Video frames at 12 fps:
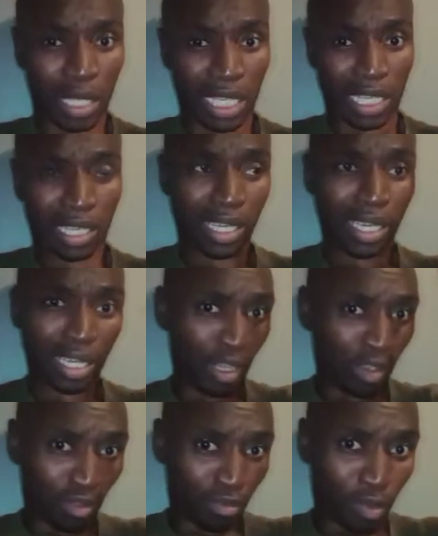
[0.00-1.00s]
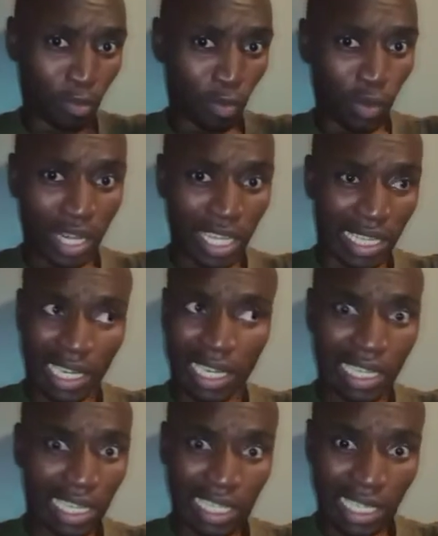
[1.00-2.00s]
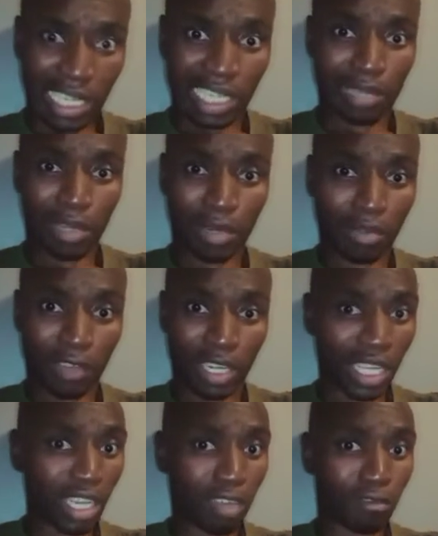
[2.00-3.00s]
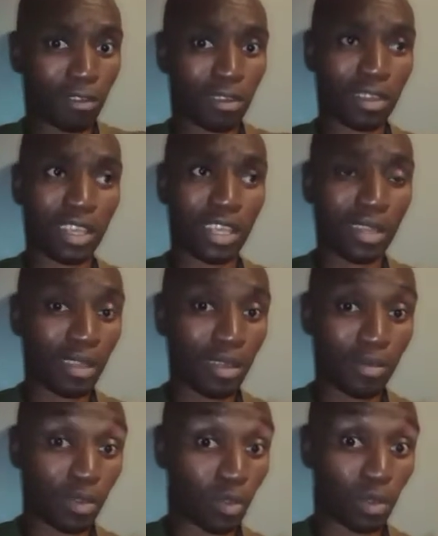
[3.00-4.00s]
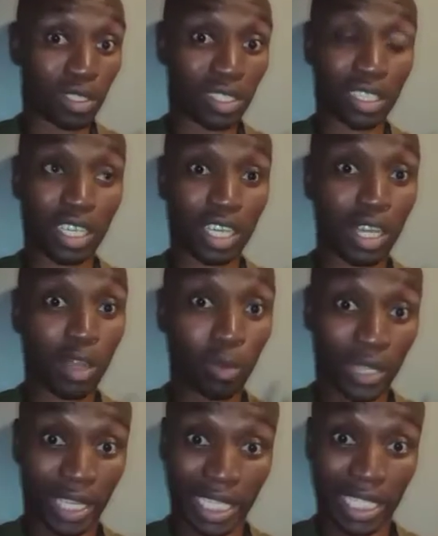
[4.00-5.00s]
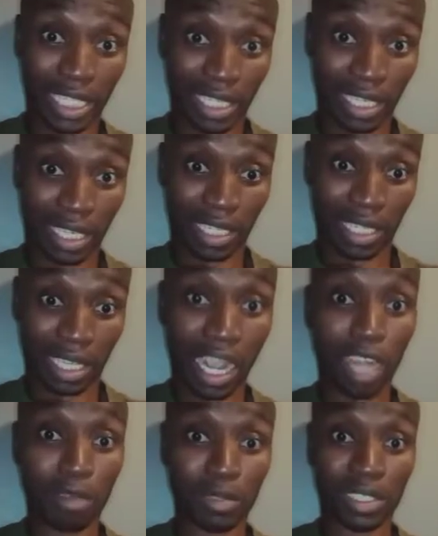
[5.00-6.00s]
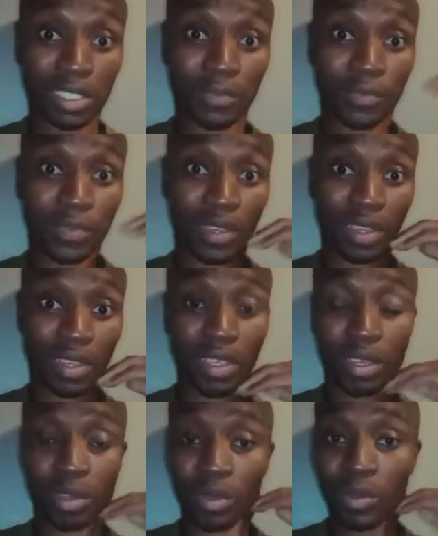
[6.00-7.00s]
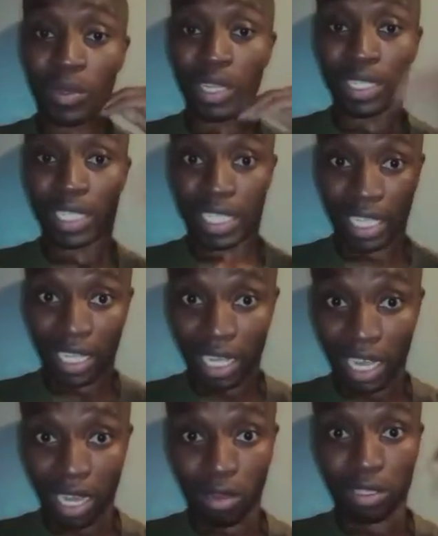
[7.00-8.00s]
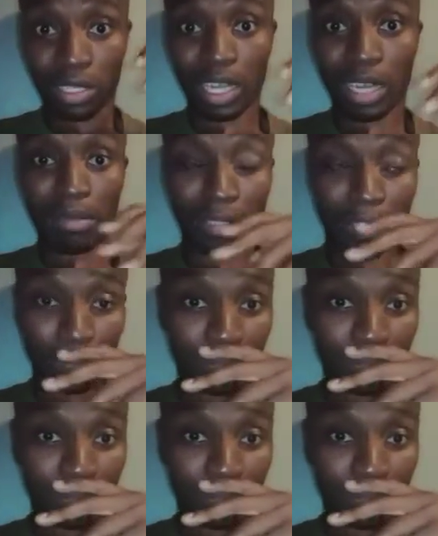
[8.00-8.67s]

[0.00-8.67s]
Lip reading: Okay, people want to trade, they trade, but be very careful, because when the turn comes, when the turn around comes,